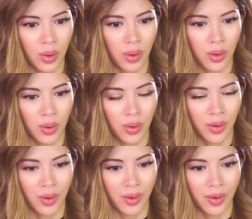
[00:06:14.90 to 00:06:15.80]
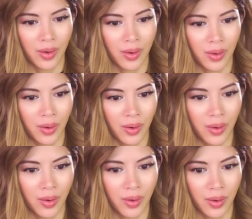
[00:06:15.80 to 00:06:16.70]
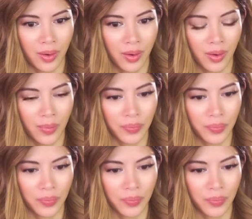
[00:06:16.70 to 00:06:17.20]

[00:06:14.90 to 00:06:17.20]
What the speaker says: No words are spoken by the person on screen.